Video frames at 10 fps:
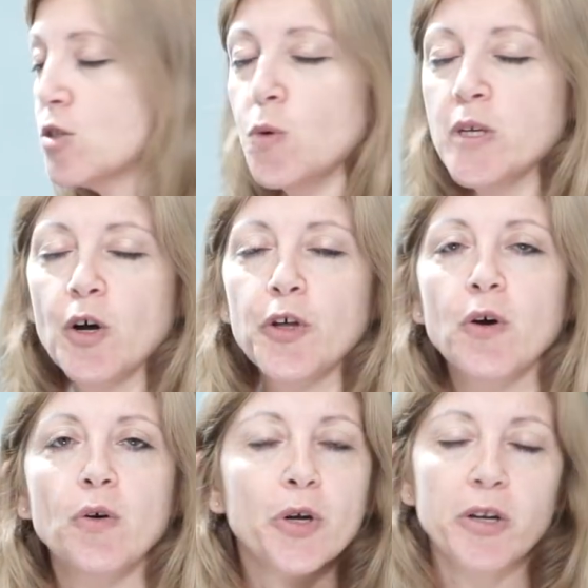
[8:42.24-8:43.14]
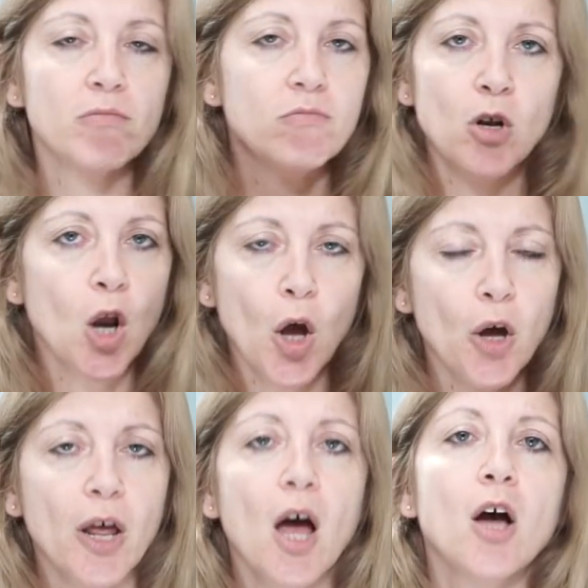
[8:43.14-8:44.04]
do it you
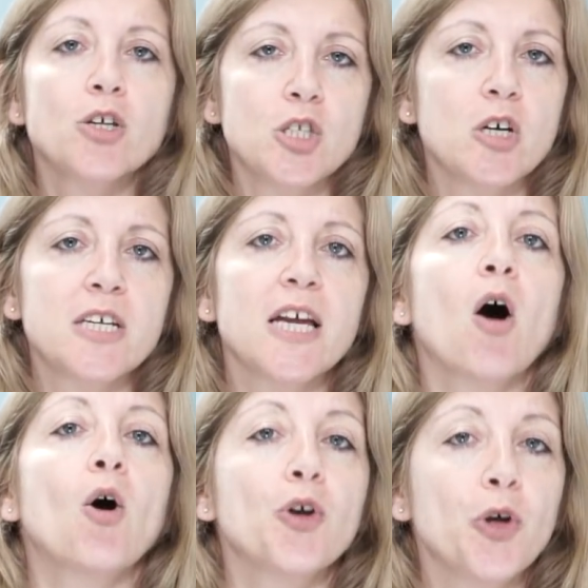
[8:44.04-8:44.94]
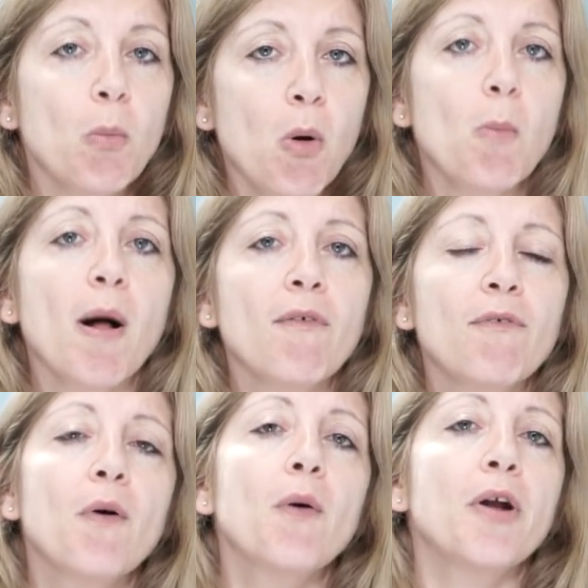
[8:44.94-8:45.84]
can study on your mobile
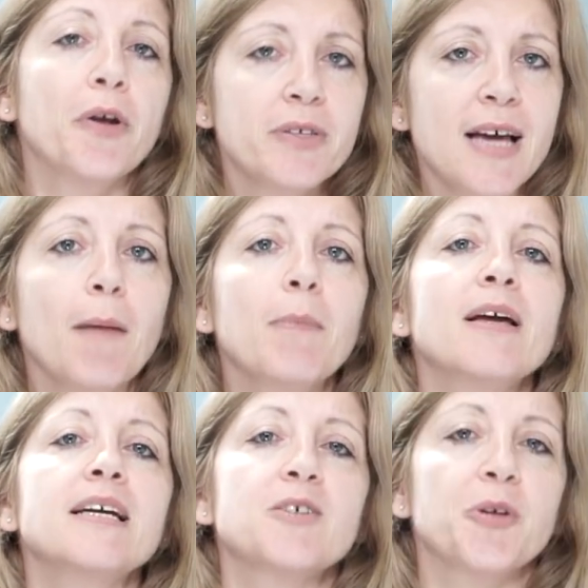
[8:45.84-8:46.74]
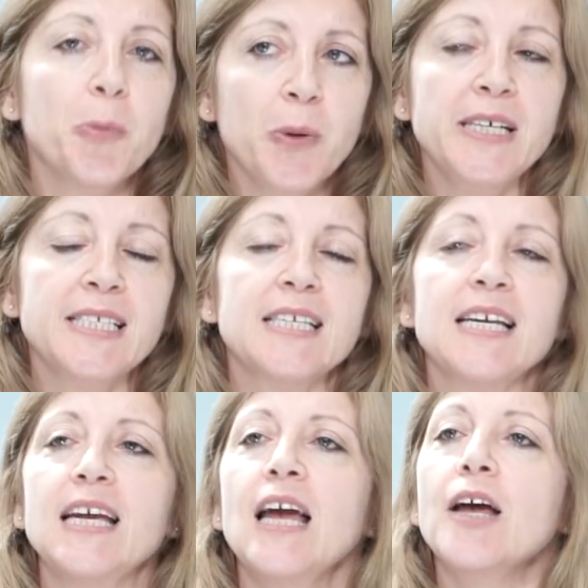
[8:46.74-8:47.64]
phone, on your tablet, on your
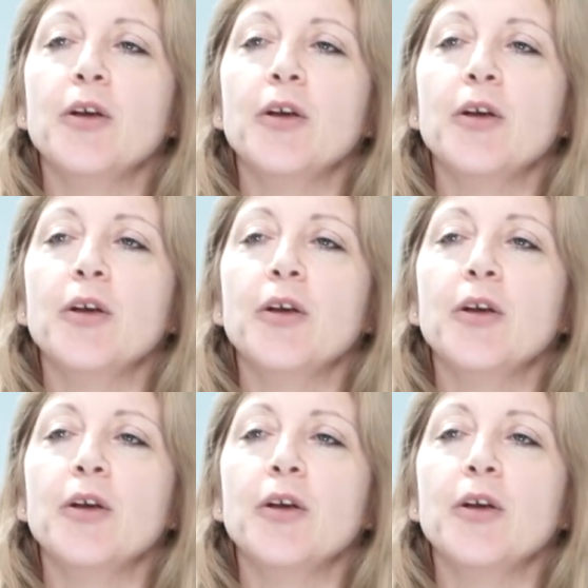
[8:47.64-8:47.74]
PC.